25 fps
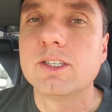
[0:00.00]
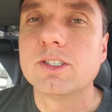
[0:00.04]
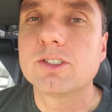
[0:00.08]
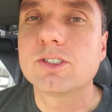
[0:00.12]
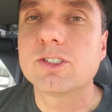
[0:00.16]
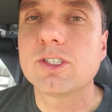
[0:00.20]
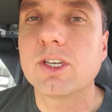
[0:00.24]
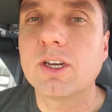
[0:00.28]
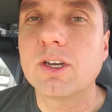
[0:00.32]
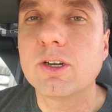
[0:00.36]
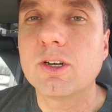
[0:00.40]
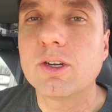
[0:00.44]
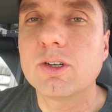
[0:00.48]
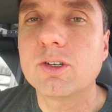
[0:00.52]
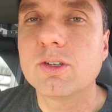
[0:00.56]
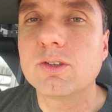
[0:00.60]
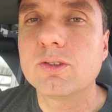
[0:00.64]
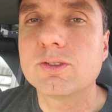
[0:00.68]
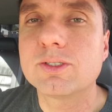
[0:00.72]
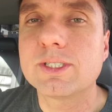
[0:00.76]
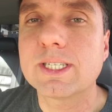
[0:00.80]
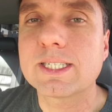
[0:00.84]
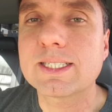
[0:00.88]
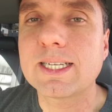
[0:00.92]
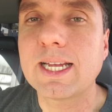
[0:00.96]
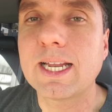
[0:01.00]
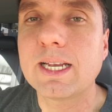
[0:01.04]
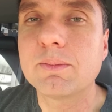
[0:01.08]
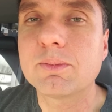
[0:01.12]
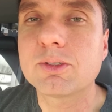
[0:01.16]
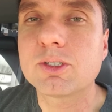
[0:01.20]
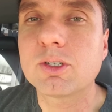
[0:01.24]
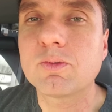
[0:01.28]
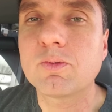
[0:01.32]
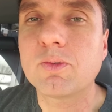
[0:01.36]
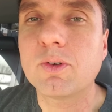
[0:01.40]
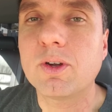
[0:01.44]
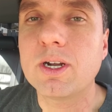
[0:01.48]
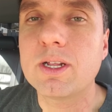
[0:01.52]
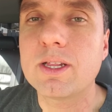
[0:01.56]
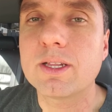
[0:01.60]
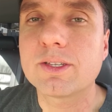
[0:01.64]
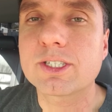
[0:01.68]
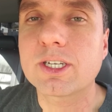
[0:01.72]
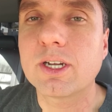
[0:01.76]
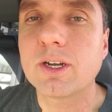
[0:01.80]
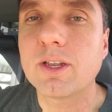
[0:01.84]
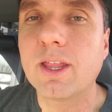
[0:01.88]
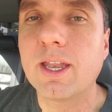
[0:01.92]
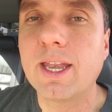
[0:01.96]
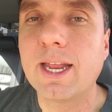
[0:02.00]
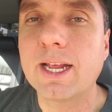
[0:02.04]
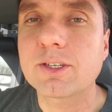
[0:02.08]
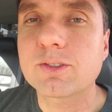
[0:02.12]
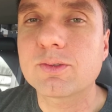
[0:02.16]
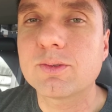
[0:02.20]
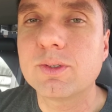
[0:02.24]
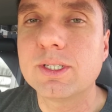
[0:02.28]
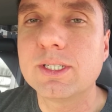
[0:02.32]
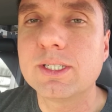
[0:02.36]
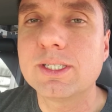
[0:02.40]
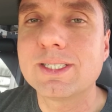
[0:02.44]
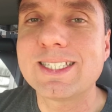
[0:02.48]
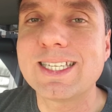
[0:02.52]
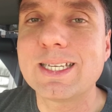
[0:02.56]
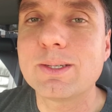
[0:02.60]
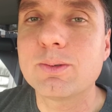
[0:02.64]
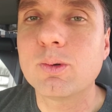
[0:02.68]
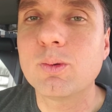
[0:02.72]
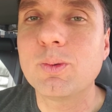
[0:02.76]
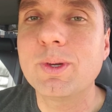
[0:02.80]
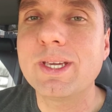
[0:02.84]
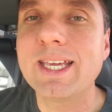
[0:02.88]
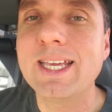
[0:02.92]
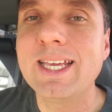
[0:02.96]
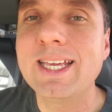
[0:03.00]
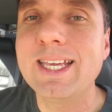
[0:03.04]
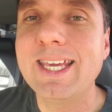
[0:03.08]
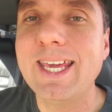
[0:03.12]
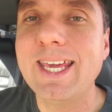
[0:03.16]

so six items so far. Let's go to the next one, see what we can